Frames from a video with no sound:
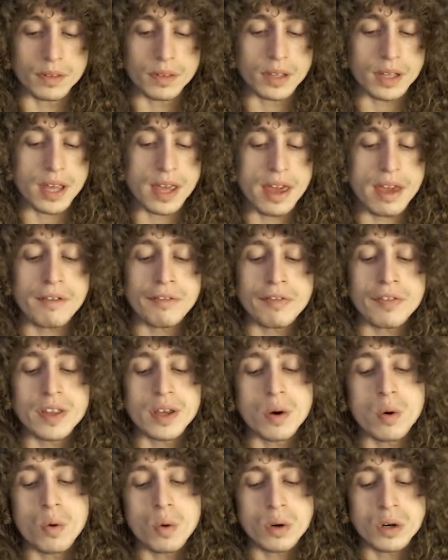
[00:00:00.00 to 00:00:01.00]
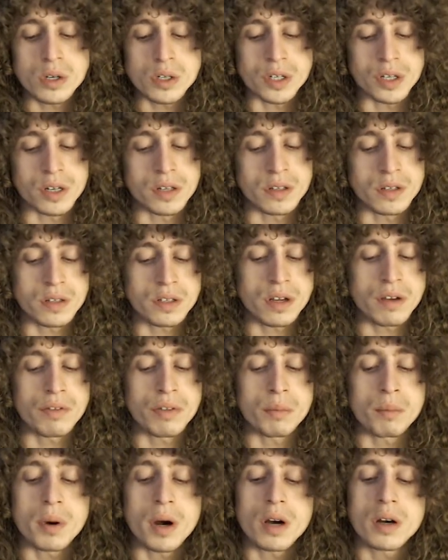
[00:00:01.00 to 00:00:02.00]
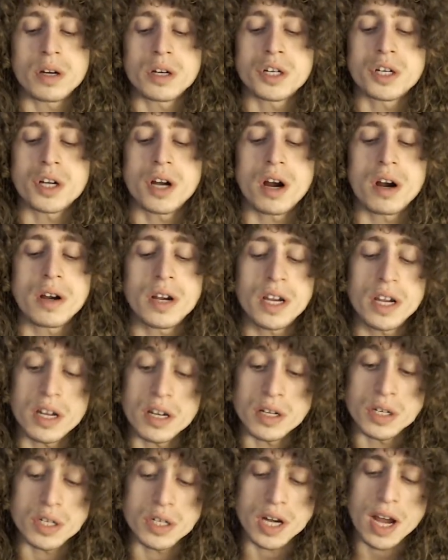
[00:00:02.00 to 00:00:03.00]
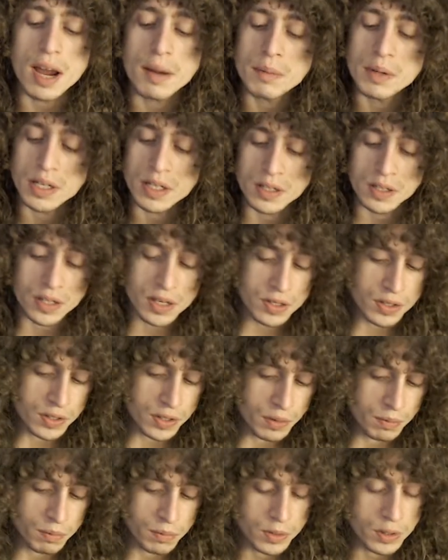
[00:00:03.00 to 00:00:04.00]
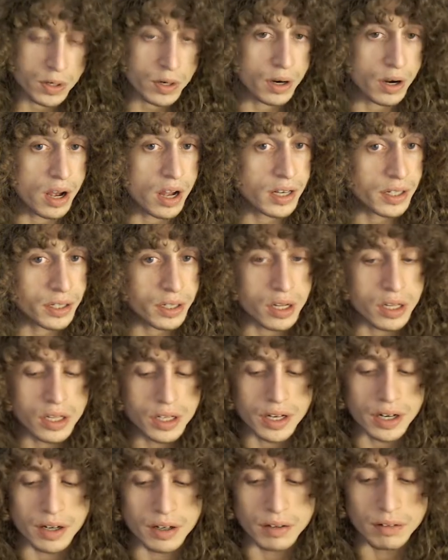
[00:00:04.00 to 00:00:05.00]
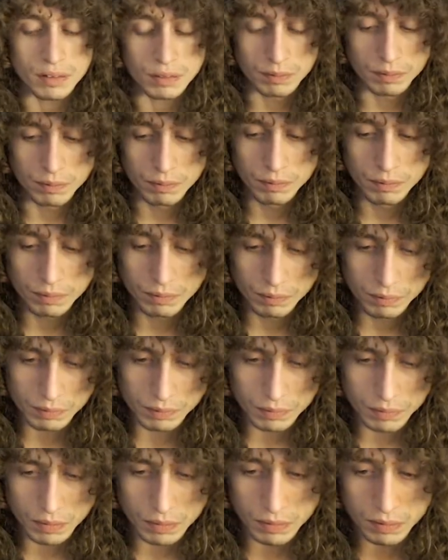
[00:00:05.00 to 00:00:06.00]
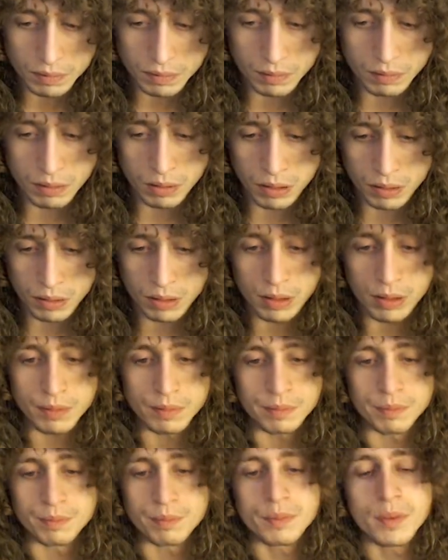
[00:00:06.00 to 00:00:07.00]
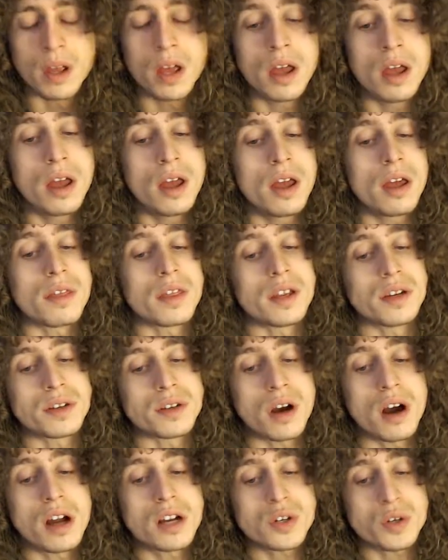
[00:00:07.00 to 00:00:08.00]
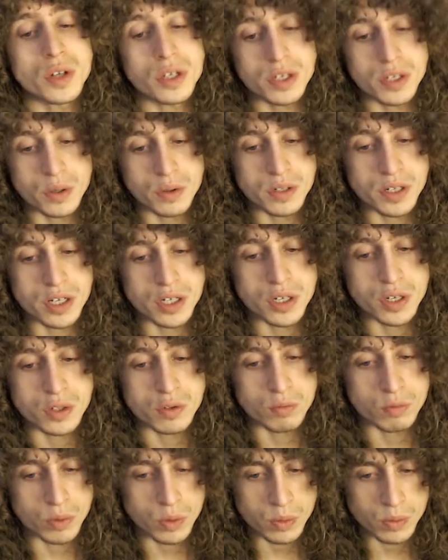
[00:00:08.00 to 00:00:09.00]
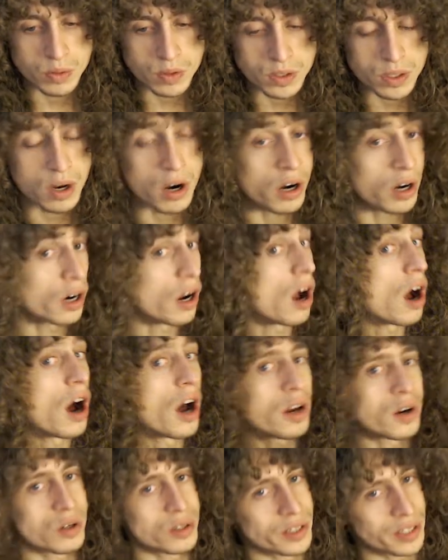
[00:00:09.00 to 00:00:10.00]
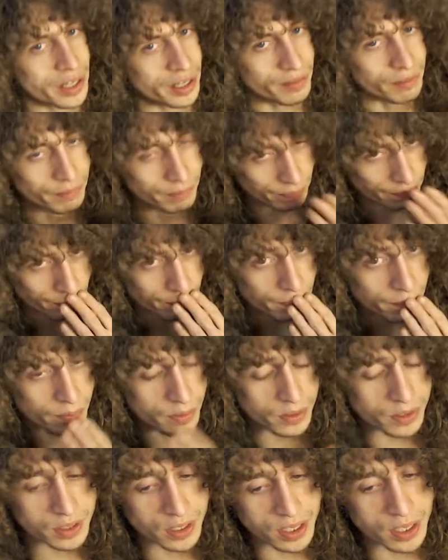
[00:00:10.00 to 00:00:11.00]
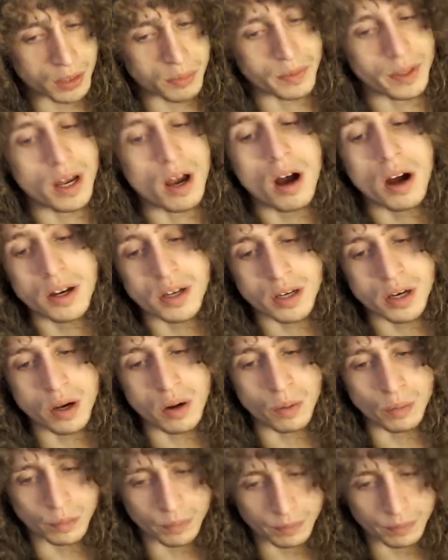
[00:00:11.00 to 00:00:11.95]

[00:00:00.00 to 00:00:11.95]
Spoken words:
If the origins of the Parashari and Jaimini systems are unclear, then Tantric Jyotish's roots are utterly, unknown.